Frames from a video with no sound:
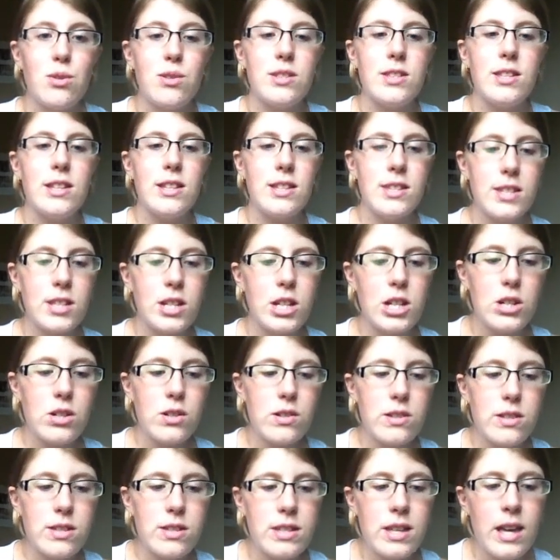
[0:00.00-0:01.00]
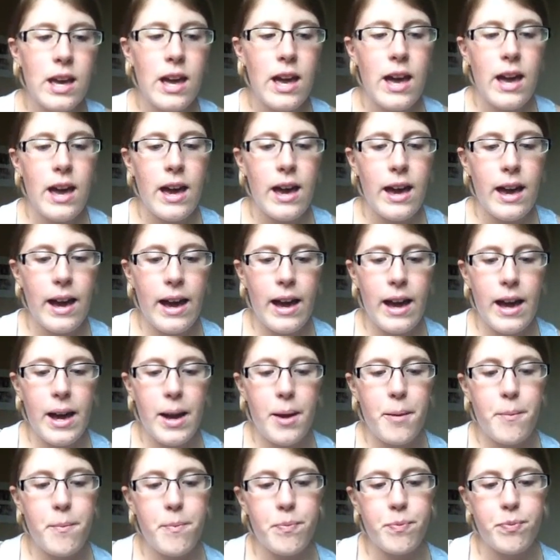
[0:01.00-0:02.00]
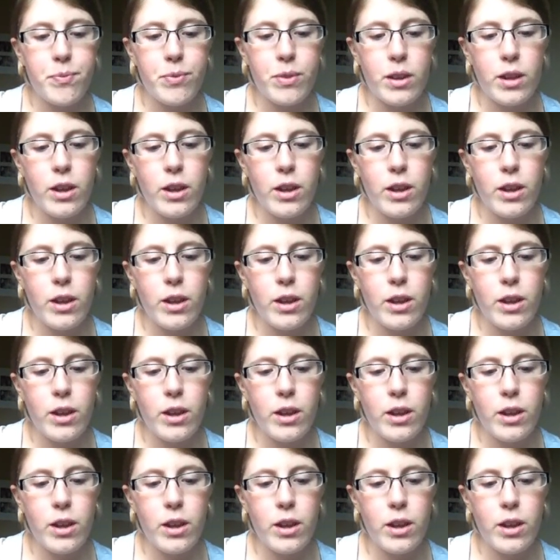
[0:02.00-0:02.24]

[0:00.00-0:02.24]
sisters, and